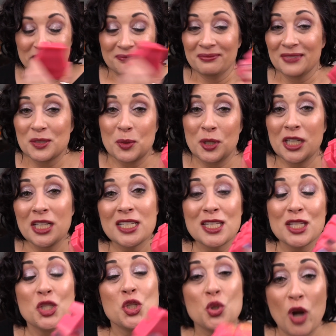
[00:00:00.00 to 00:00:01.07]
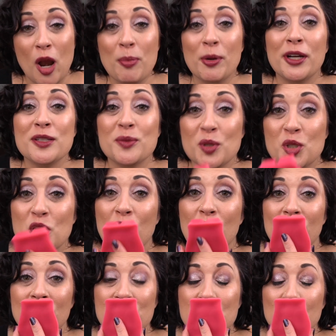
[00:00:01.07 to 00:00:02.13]
That's what it is. Strawberries with
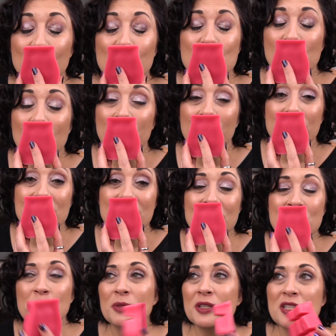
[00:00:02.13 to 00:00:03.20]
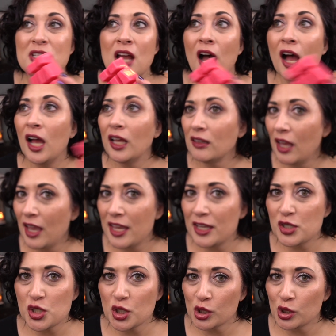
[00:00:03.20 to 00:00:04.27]
sugar. Sugared strawberries. It's not like
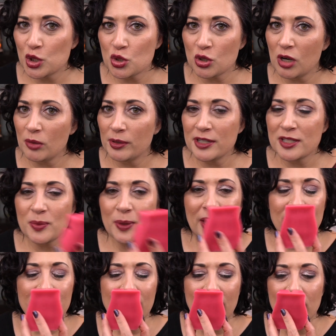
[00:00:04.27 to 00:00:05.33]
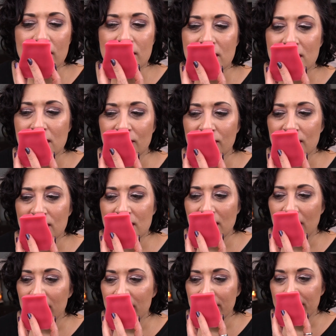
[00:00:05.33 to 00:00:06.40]
sugared strawberries we have now. It's a different
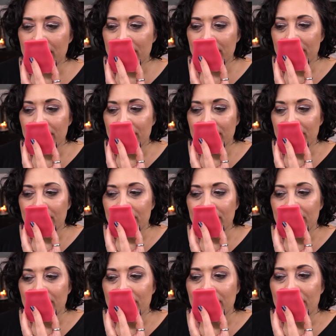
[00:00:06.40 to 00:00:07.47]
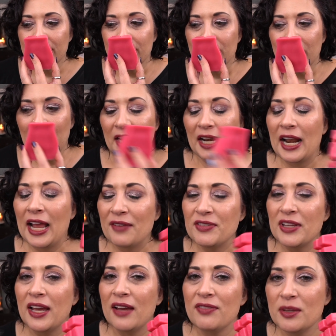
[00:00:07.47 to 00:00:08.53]
scent. And I'd have to
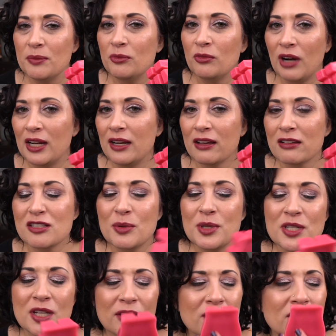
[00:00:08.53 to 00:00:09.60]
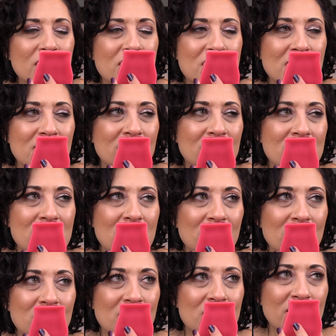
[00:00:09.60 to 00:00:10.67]
have them right next to each other to tell
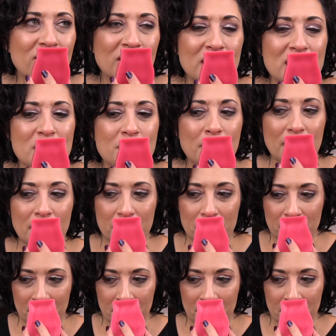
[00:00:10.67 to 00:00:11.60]
you the difference, but